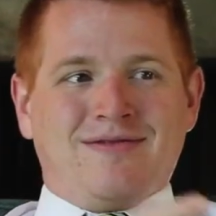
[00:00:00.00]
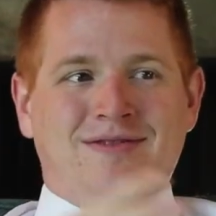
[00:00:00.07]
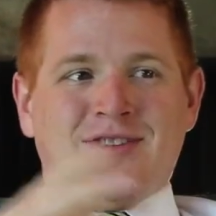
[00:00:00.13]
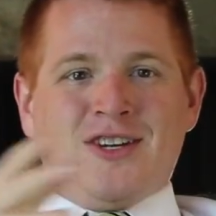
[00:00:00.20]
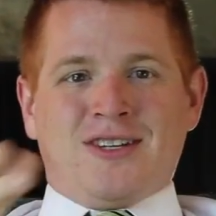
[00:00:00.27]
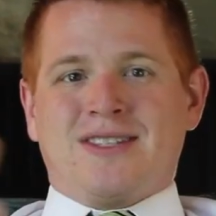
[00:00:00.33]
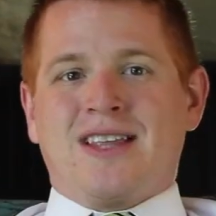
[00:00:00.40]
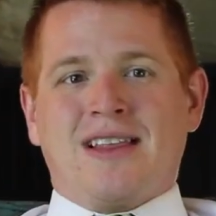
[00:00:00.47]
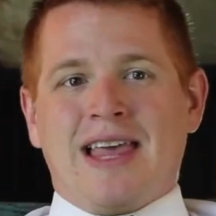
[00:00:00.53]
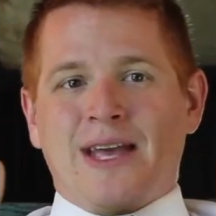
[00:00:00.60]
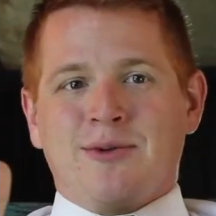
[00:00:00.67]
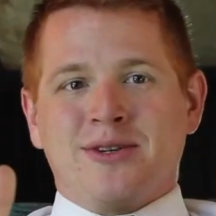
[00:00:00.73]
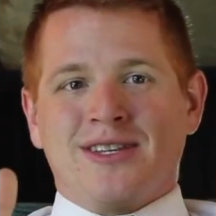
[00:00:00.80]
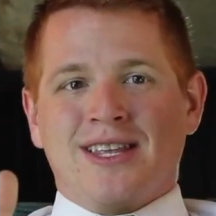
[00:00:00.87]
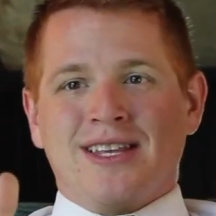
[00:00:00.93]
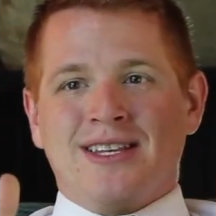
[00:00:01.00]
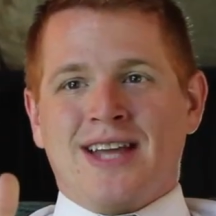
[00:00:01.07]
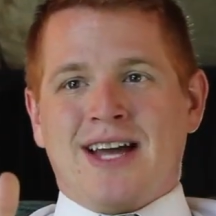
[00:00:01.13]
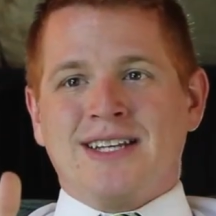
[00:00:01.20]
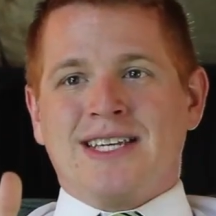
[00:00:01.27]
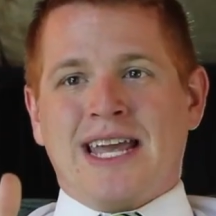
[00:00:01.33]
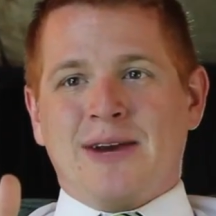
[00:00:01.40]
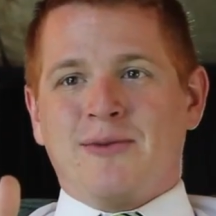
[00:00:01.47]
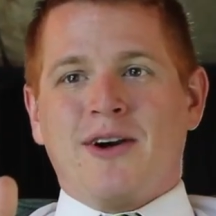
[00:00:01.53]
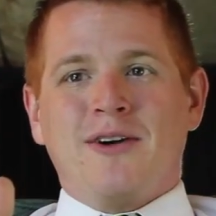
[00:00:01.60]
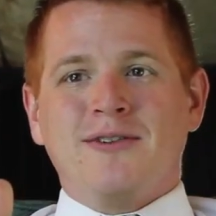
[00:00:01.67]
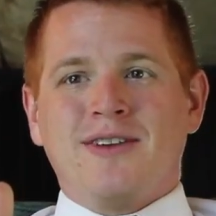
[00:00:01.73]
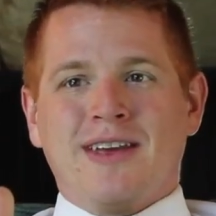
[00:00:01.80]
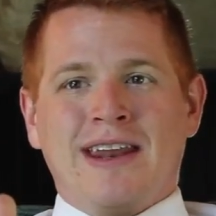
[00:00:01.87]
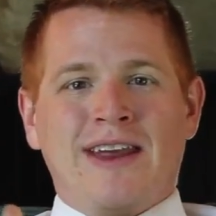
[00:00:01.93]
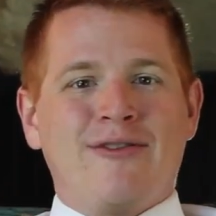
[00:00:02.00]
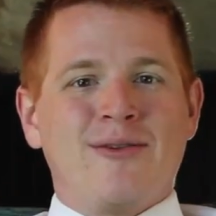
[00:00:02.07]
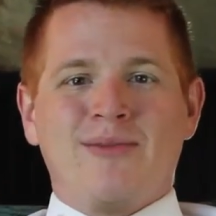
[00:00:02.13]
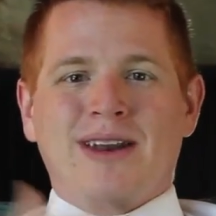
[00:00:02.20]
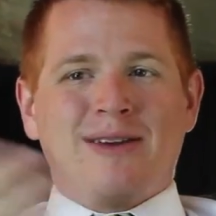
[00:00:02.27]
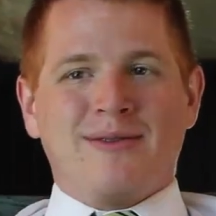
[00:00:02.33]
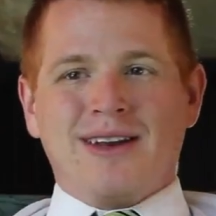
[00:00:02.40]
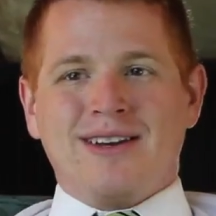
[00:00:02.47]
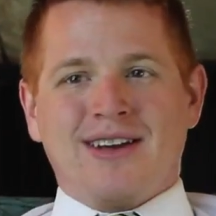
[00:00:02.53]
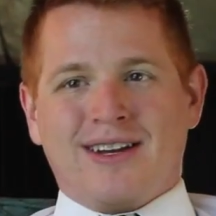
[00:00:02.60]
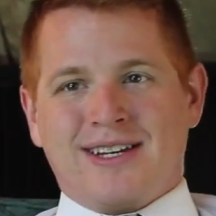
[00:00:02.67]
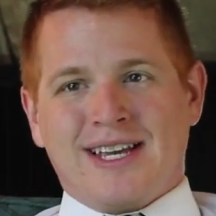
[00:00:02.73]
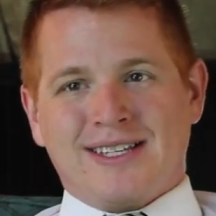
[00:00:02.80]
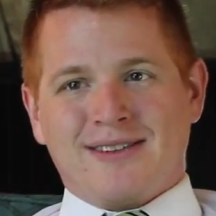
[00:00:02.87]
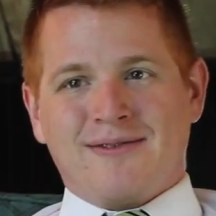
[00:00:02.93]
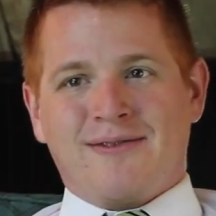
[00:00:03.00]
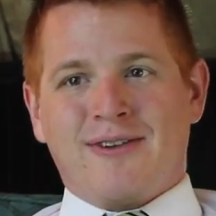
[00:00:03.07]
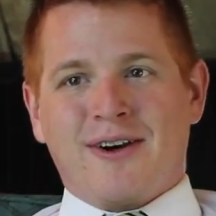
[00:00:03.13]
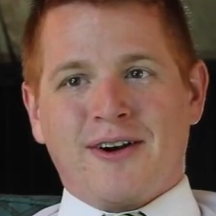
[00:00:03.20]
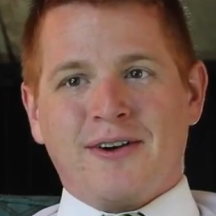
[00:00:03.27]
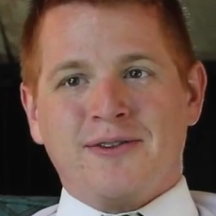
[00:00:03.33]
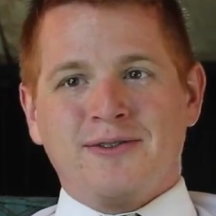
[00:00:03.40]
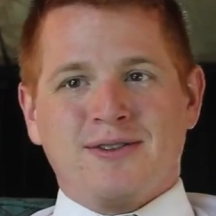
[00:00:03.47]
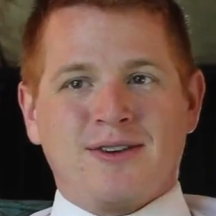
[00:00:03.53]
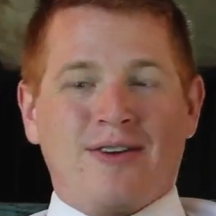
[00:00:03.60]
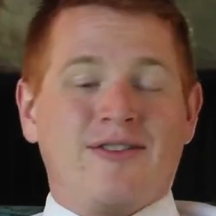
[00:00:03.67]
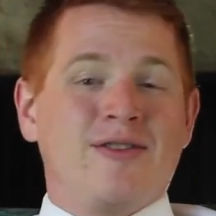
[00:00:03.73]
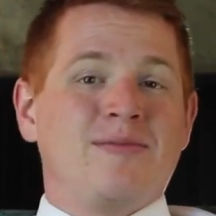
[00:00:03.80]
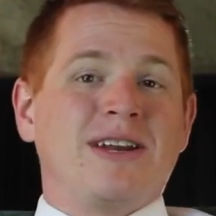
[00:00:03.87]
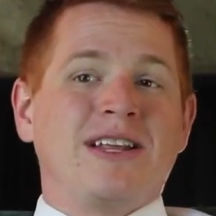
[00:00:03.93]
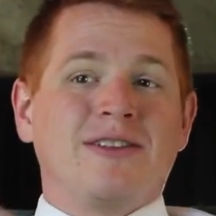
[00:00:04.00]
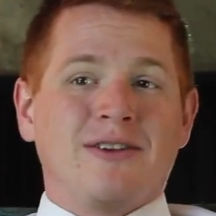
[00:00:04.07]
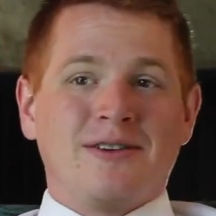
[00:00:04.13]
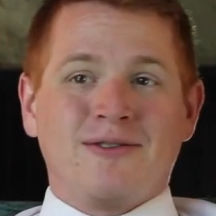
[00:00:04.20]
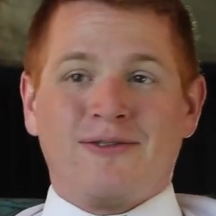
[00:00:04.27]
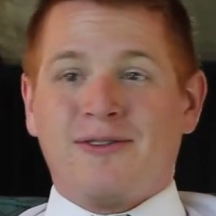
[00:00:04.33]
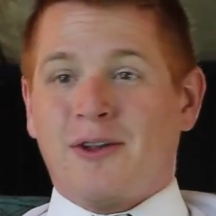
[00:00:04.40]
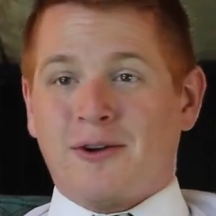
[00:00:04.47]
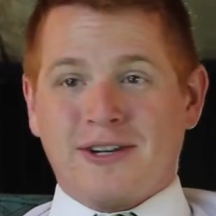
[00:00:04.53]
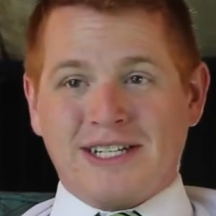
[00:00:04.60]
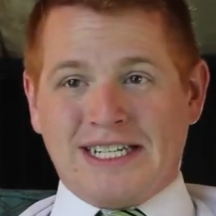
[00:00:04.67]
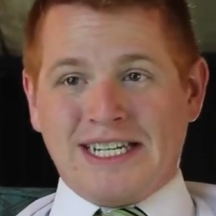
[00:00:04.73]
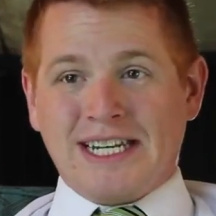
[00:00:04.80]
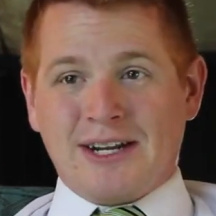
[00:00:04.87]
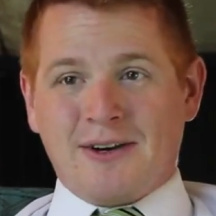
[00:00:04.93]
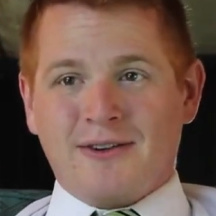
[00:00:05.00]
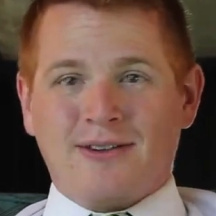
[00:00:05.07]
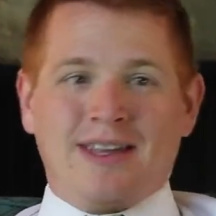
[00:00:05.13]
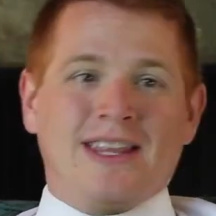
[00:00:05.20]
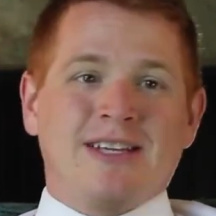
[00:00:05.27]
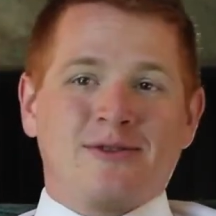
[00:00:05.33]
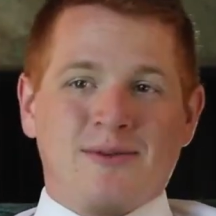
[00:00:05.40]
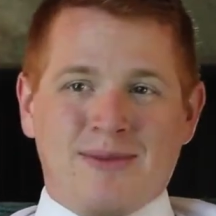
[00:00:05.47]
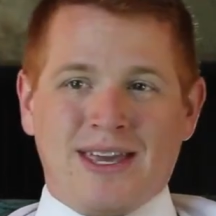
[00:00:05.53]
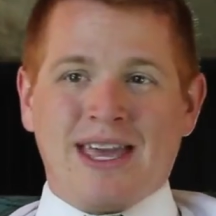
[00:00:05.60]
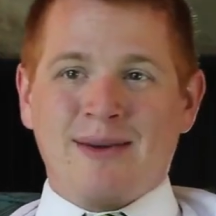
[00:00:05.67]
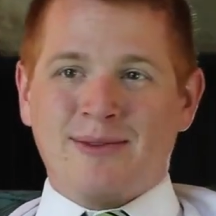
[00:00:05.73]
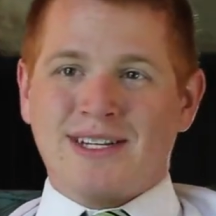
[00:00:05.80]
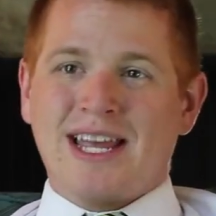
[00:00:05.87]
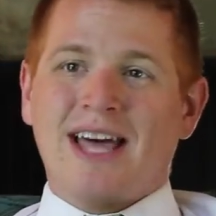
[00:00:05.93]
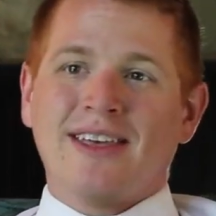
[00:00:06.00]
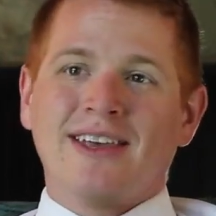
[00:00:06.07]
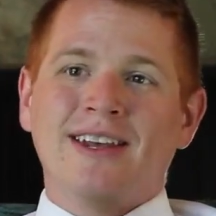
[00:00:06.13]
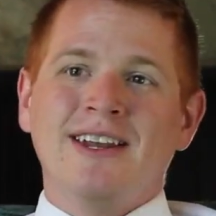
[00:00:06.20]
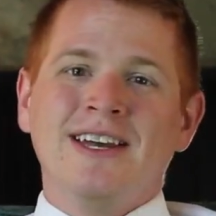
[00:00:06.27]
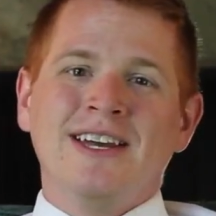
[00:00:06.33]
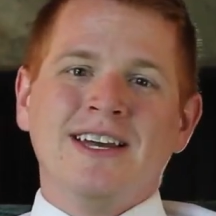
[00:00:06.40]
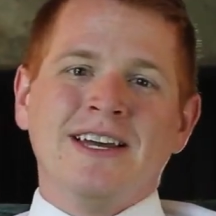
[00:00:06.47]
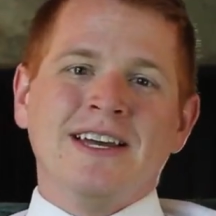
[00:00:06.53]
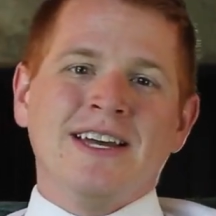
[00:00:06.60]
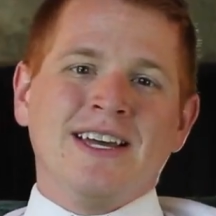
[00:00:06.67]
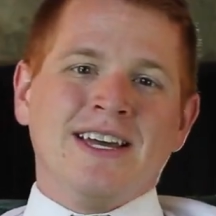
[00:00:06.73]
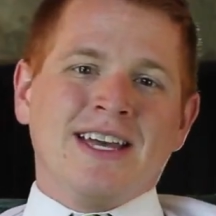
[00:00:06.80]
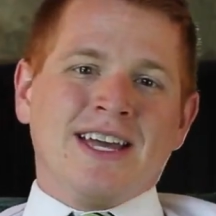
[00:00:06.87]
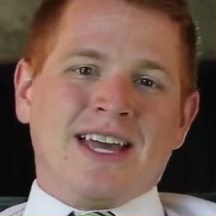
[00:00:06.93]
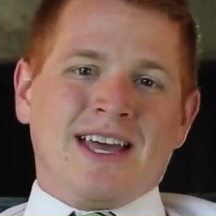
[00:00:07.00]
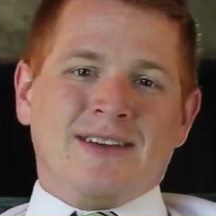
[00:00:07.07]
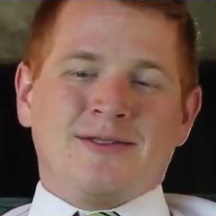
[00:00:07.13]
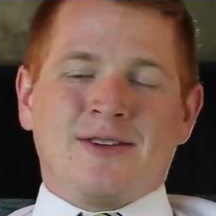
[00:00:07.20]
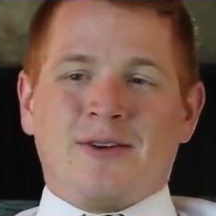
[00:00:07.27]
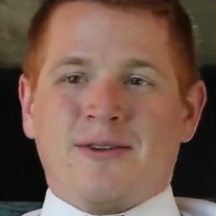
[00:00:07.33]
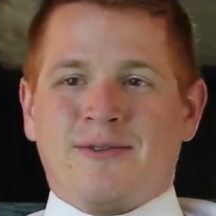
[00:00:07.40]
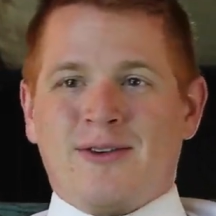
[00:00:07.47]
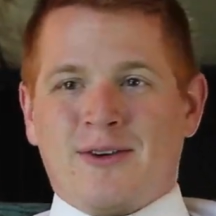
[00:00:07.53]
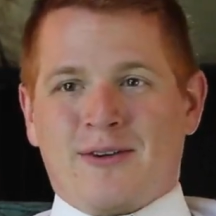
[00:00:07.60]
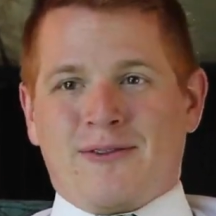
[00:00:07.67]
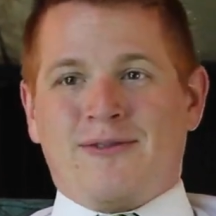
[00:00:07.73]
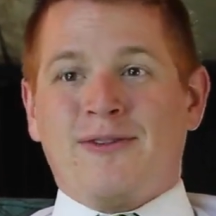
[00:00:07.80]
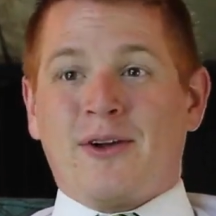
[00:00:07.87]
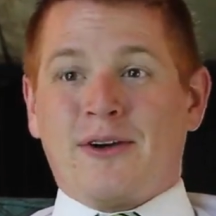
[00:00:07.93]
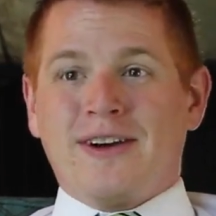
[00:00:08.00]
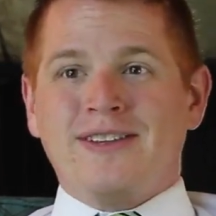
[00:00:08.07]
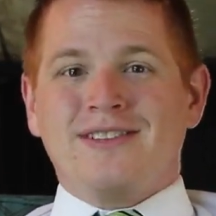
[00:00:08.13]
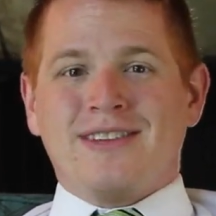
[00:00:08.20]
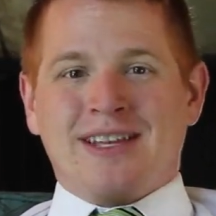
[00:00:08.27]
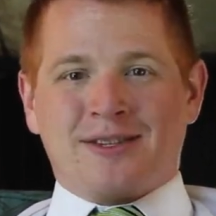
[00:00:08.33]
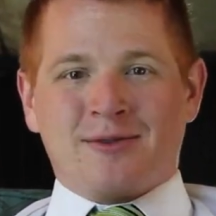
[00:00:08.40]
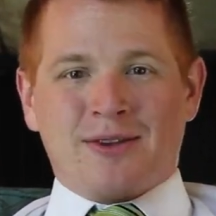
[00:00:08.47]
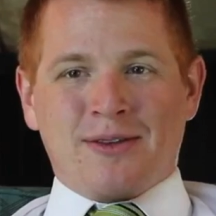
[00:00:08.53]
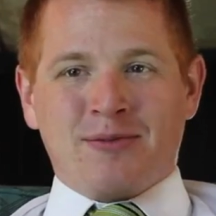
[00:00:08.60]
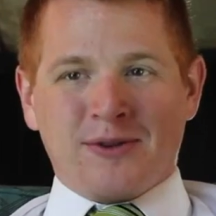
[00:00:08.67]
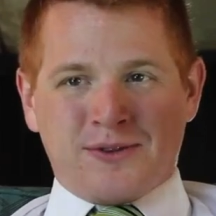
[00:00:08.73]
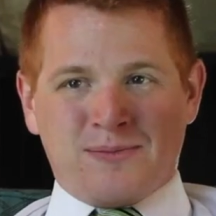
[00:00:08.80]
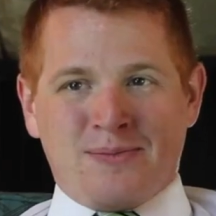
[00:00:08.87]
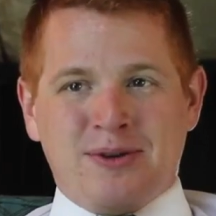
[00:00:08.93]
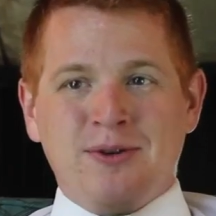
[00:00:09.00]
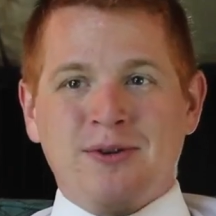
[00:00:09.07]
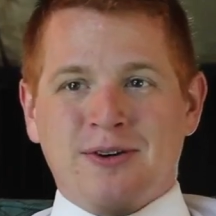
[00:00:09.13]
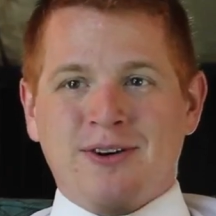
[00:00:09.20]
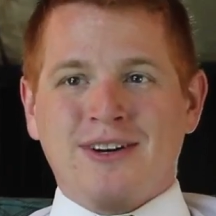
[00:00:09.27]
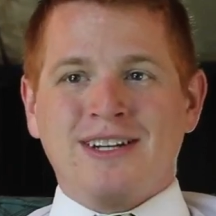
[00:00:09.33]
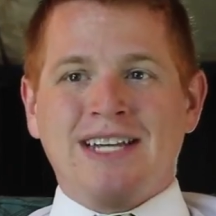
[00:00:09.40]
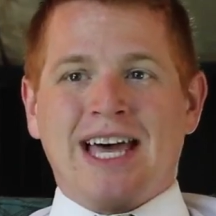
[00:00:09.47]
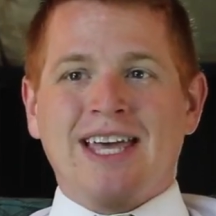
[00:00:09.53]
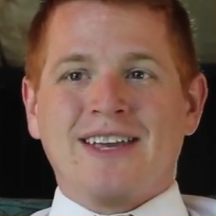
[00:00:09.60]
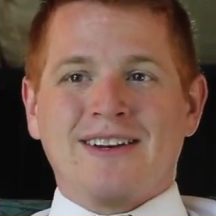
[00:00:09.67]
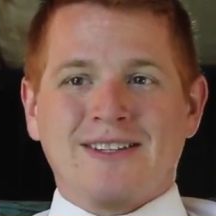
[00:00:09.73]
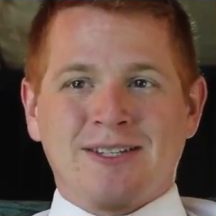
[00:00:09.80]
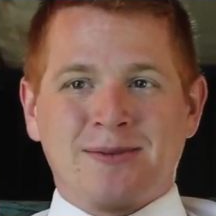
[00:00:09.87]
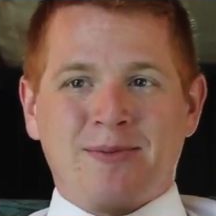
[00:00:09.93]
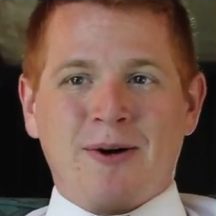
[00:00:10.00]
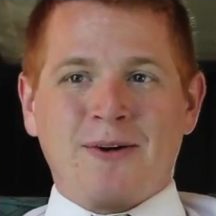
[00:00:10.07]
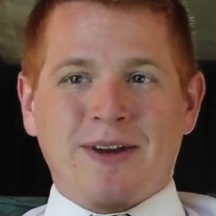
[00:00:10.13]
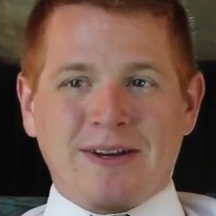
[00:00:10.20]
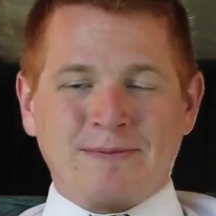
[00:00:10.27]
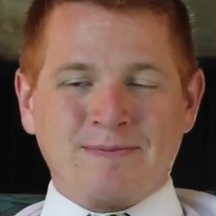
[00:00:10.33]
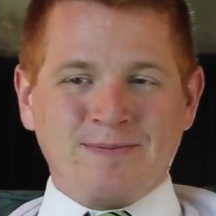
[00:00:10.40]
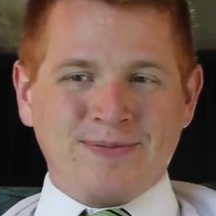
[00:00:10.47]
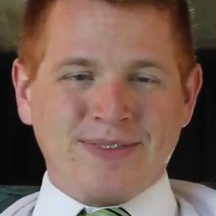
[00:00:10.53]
just the language that Dante wrote, and everybody read Dante's Inferno, so everybody learned Florentino, and that's what became Italian. So if you go to Florence, that's where the most pure Italian is spoken,